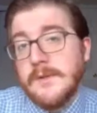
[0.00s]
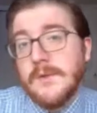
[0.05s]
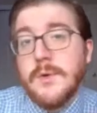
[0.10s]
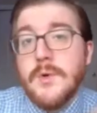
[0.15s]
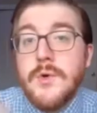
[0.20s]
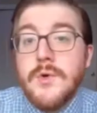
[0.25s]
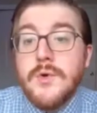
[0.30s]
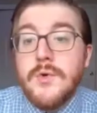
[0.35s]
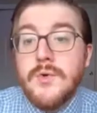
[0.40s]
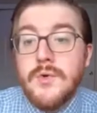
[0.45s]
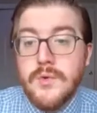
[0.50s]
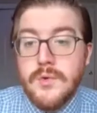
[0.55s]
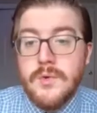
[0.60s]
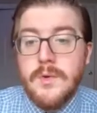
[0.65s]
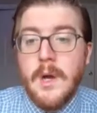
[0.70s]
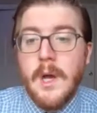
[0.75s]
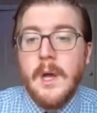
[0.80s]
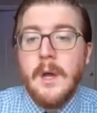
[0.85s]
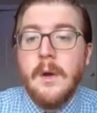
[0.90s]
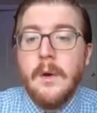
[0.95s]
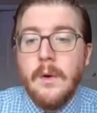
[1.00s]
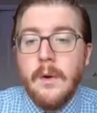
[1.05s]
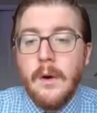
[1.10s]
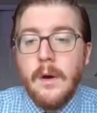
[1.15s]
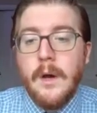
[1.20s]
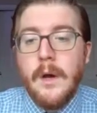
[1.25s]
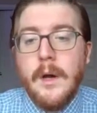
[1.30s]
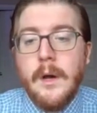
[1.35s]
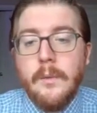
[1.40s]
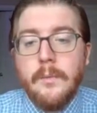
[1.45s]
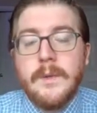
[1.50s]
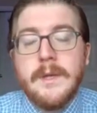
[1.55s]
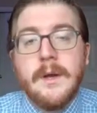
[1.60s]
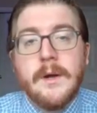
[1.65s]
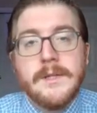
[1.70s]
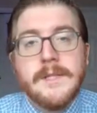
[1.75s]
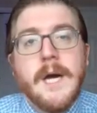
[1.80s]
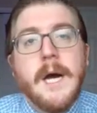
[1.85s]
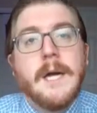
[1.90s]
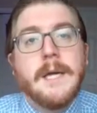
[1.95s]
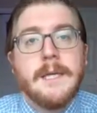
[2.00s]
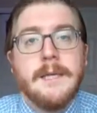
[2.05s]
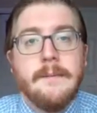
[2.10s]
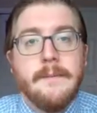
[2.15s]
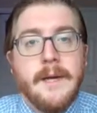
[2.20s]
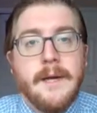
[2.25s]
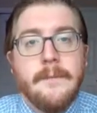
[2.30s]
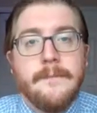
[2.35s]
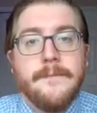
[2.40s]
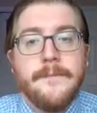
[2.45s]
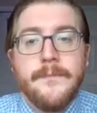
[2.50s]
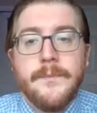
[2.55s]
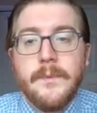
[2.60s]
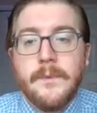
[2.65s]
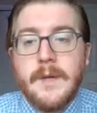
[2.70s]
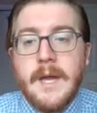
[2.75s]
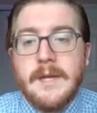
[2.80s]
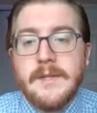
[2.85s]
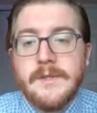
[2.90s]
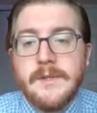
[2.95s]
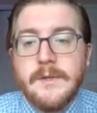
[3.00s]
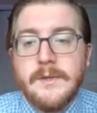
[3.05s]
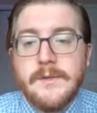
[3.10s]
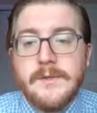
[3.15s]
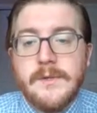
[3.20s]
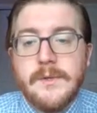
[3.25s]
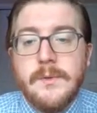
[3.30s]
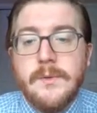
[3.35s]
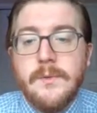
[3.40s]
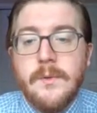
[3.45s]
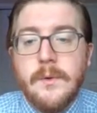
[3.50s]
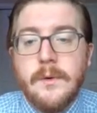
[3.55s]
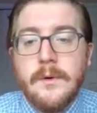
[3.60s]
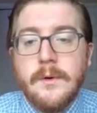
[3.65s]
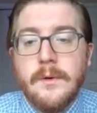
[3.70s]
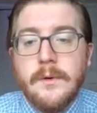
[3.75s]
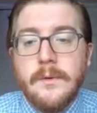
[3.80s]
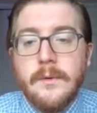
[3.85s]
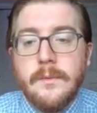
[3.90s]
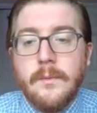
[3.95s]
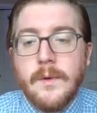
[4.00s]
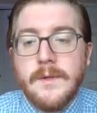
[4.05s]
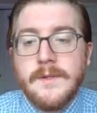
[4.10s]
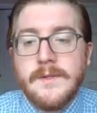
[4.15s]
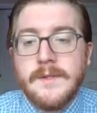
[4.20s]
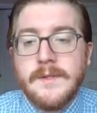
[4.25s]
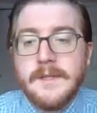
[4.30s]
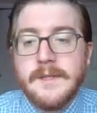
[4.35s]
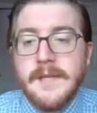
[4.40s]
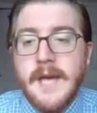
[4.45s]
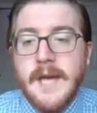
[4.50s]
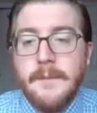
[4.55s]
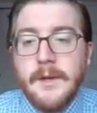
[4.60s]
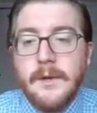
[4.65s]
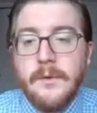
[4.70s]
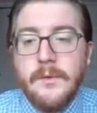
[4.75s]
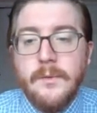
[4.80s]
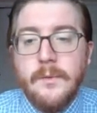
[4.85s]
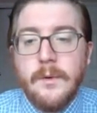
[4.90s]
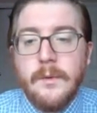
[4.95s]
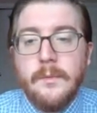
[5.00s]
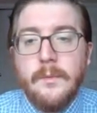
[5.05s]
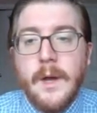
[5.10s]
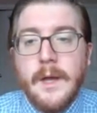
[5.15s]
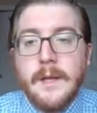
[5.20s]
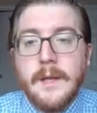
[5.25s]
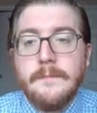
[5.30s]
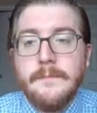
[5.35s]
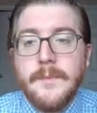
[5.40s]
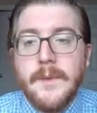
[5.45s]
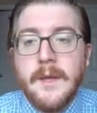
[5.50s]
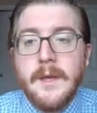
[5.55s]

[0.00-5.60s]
that's who we are talking about. Okay, sometimes who or what's the topic? Who or what?